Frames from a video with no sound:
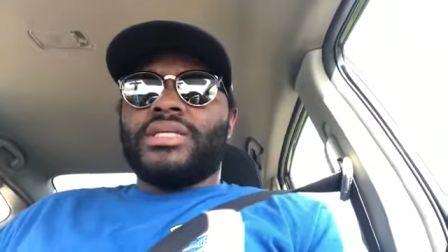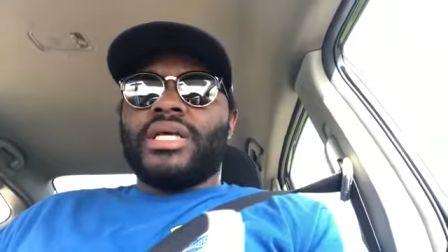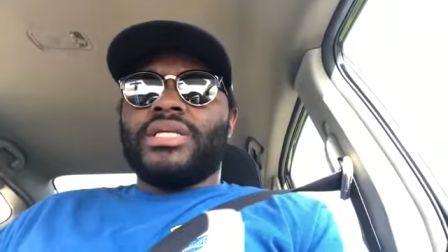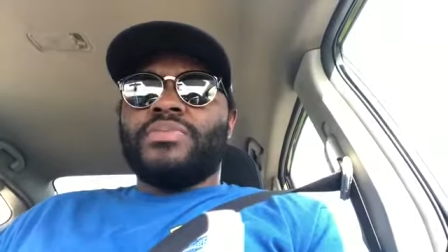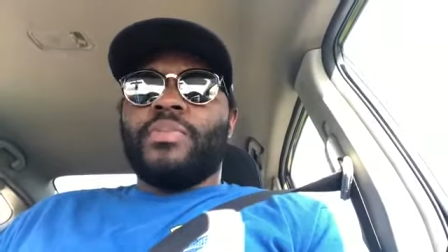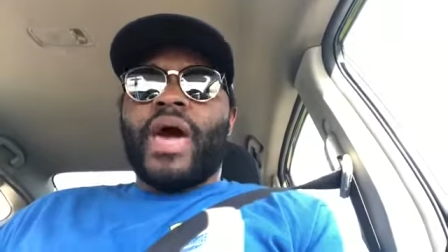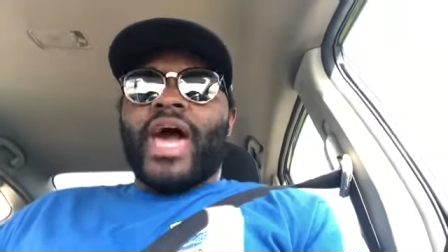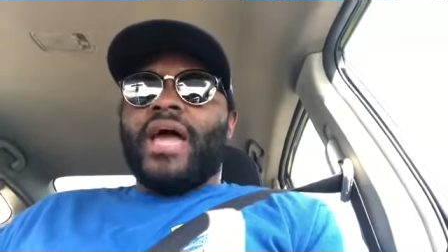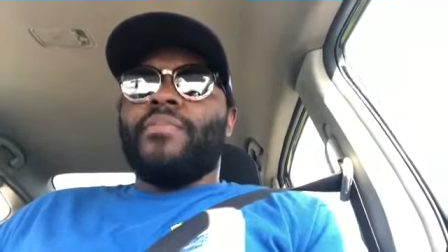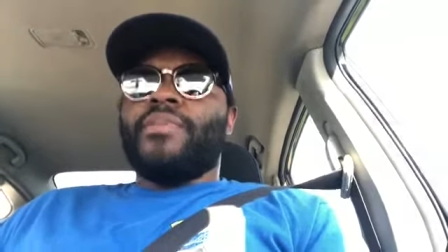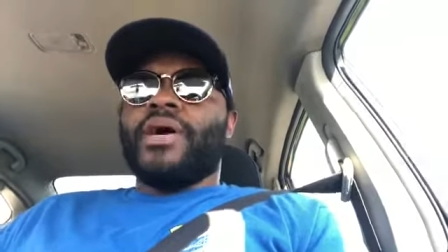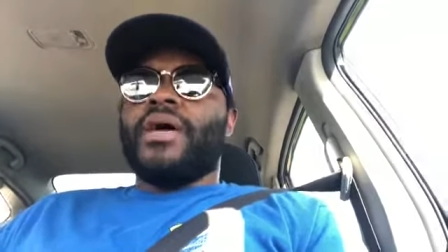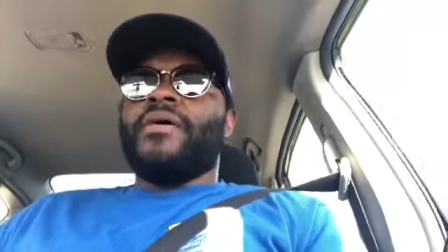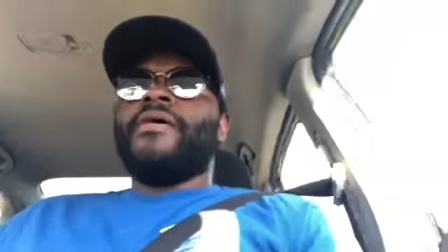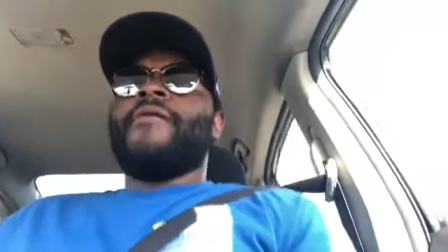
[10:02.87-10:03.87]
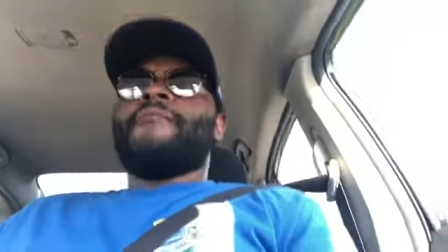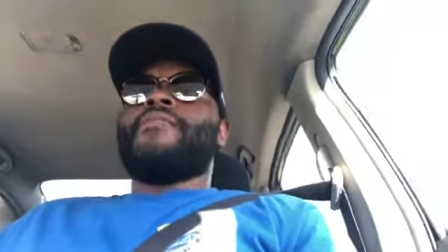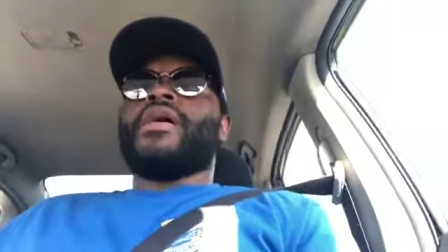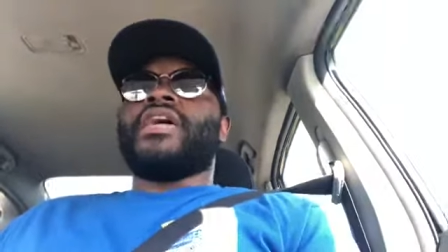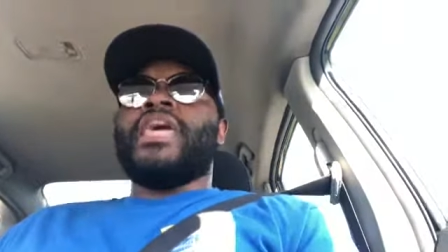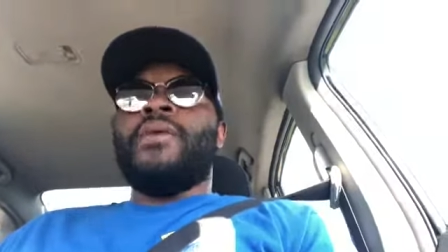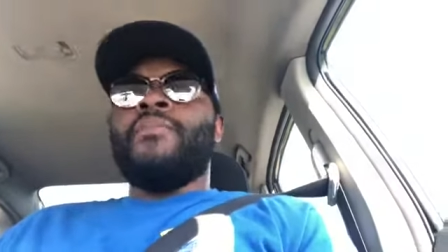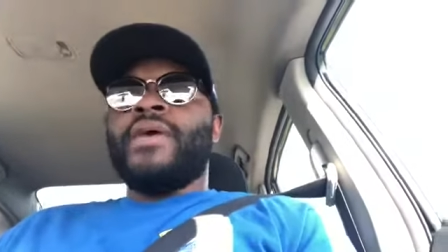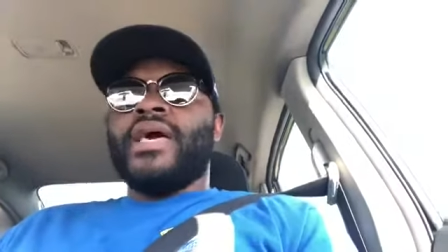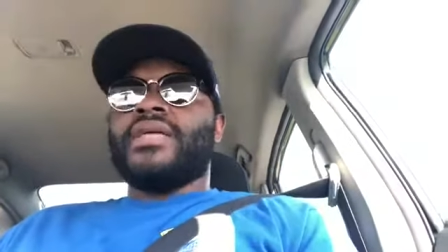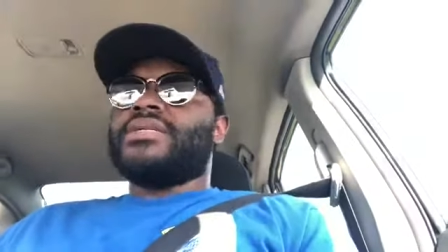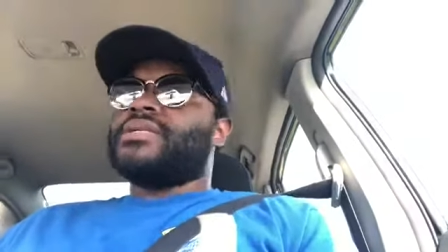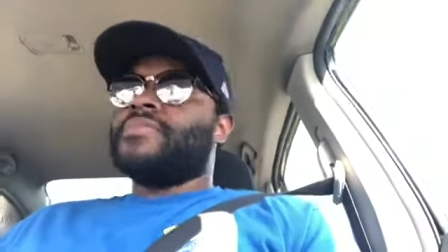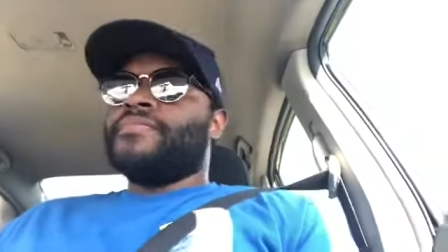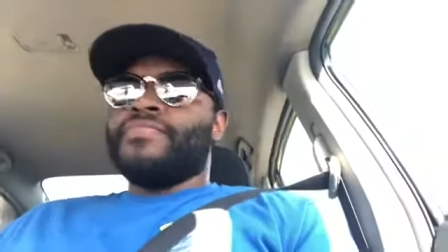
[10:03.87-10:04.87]
it's bad. But Akiem
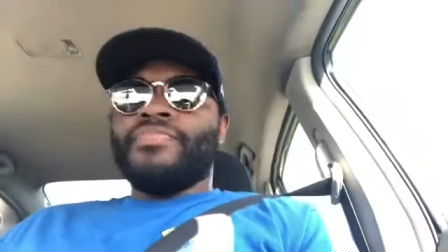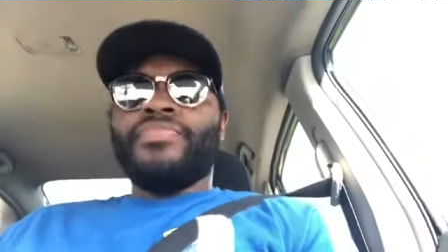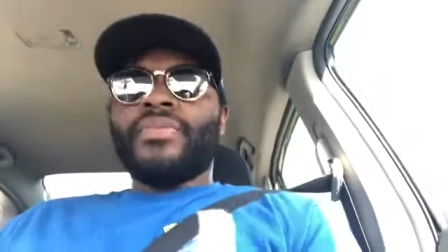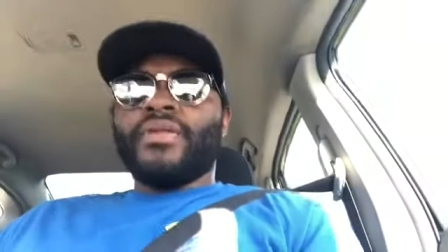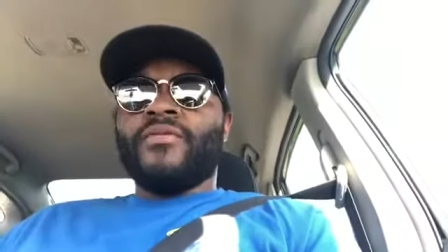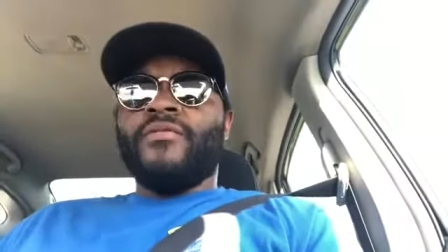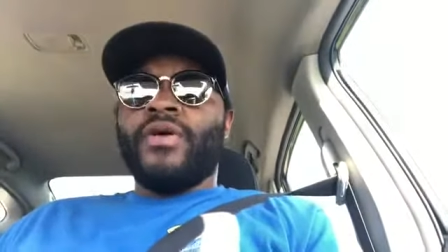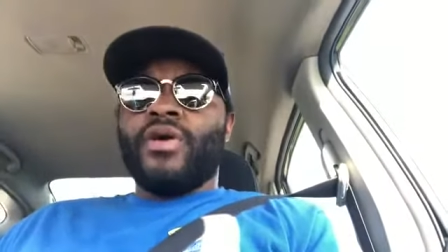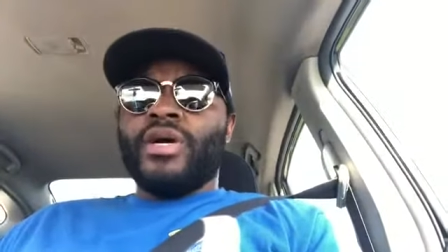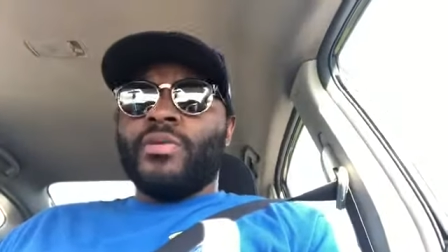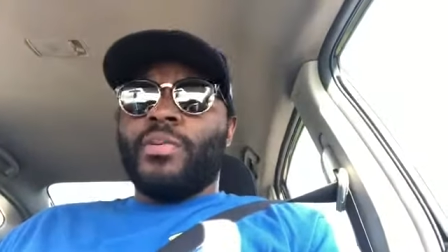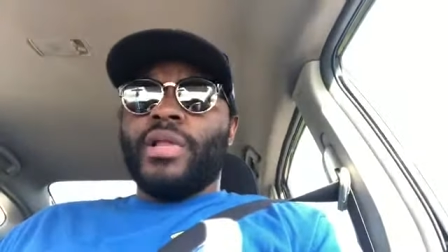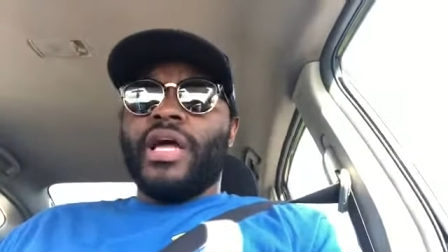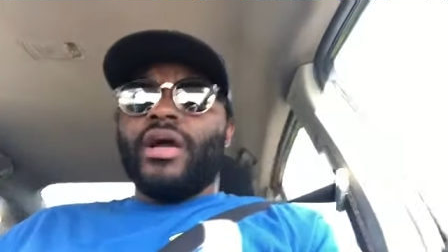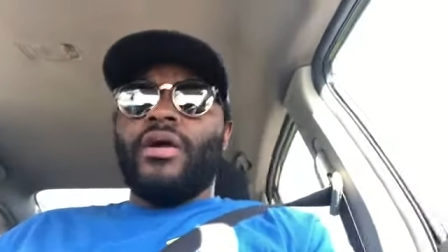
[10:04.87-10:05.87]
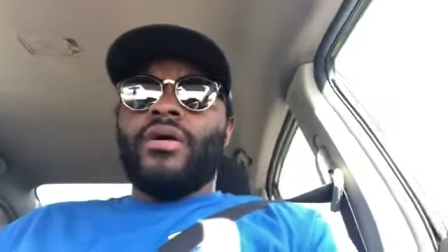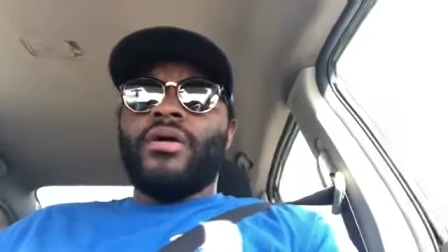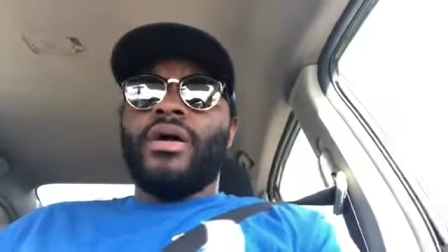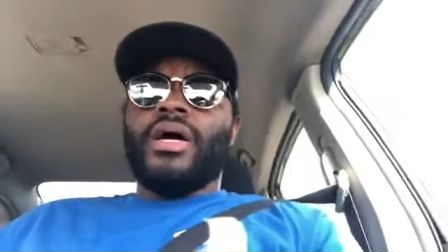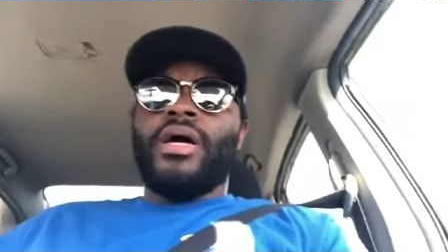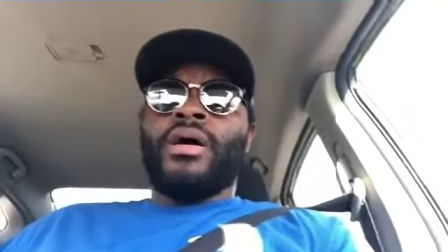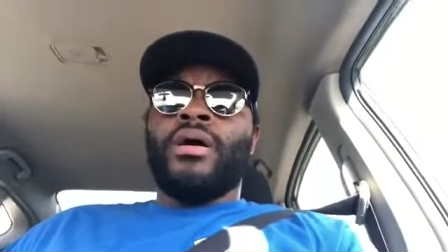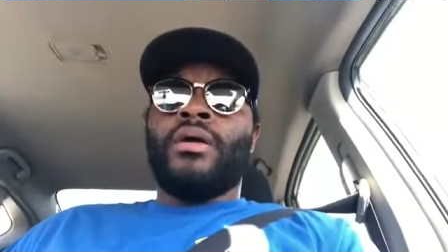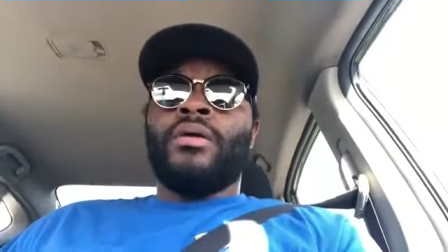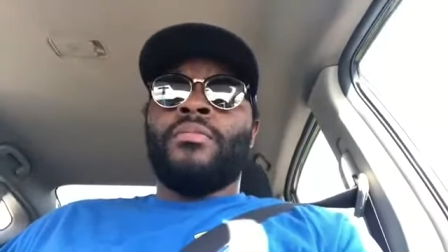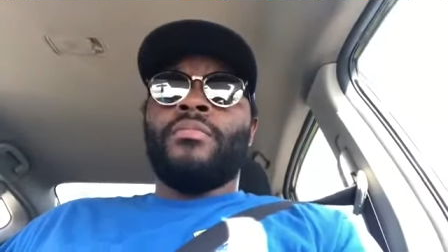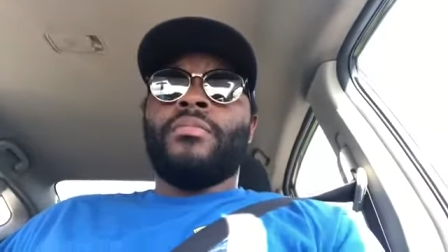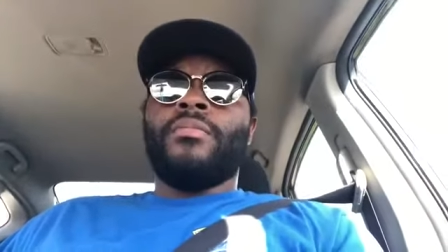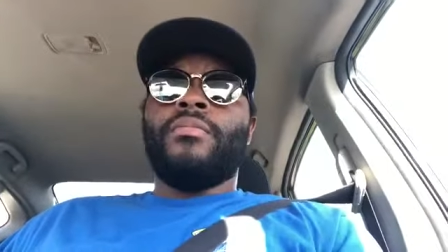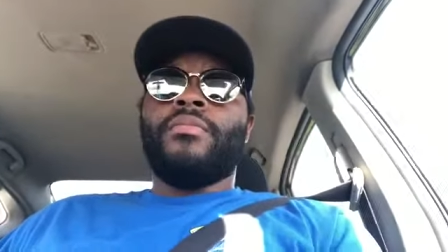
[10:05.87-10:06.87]
Hicks, very good player,
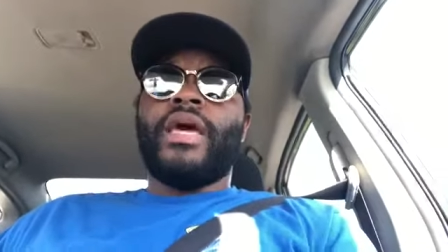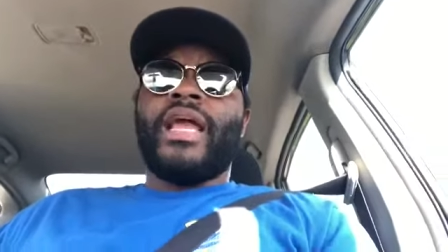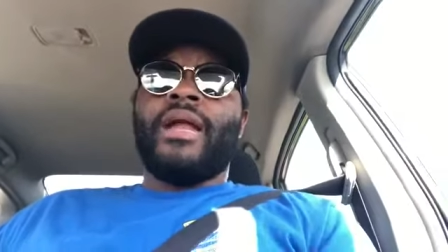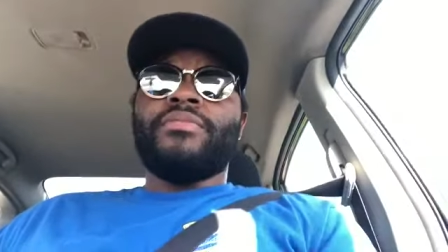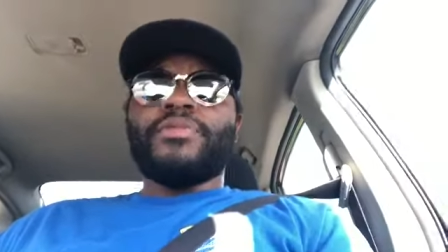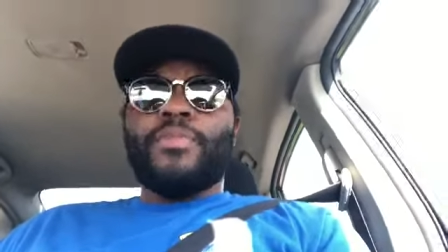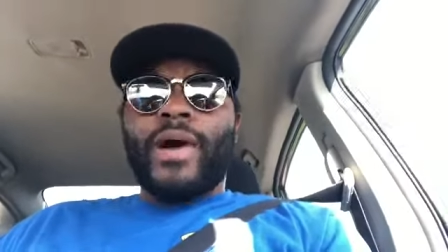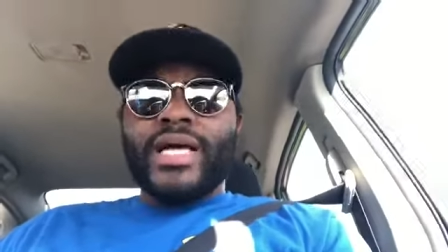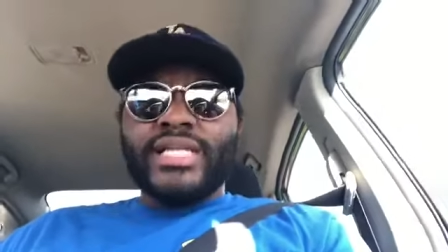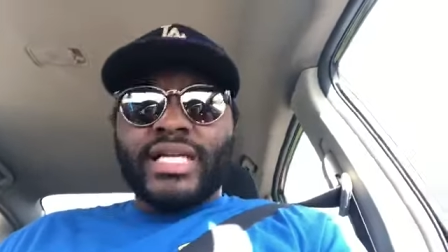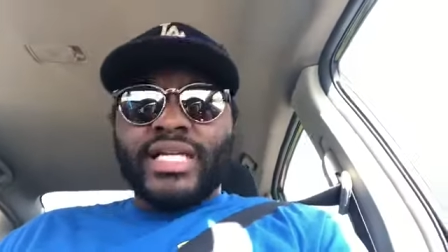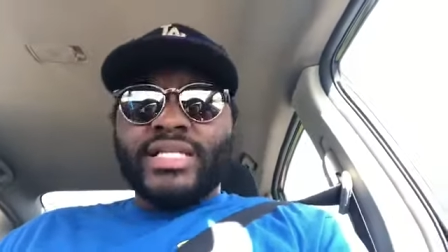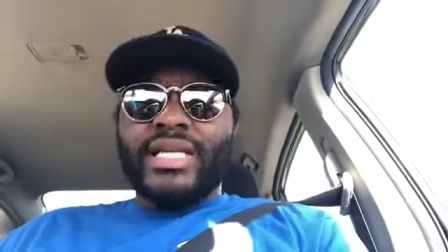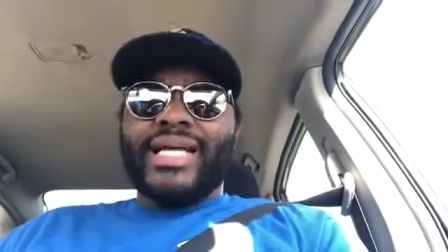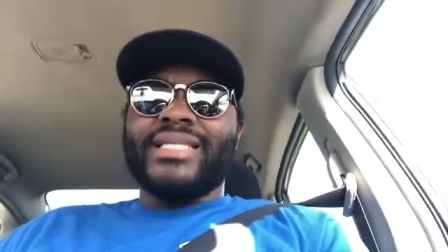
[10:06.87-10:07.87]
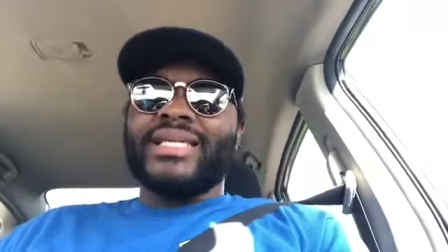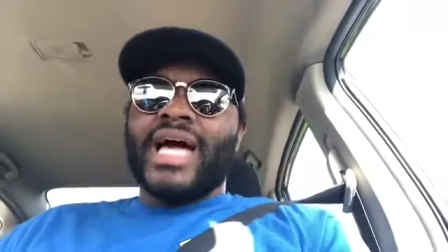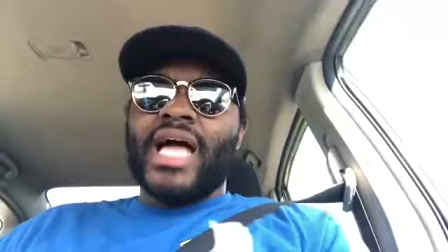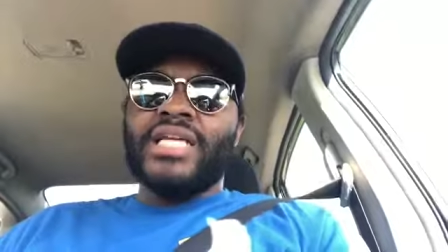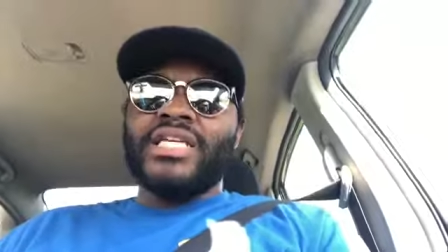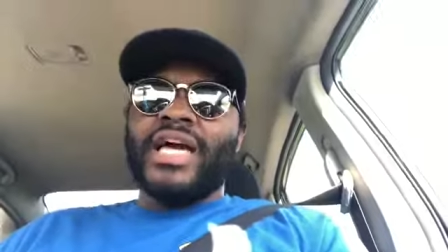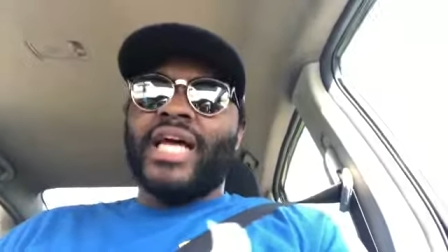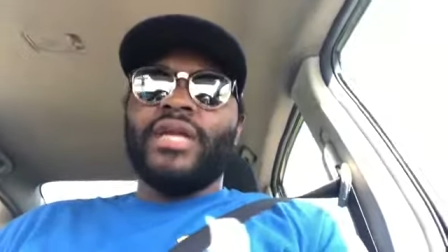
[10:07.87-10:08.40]
um, and I'm surprised that he's not signed yet.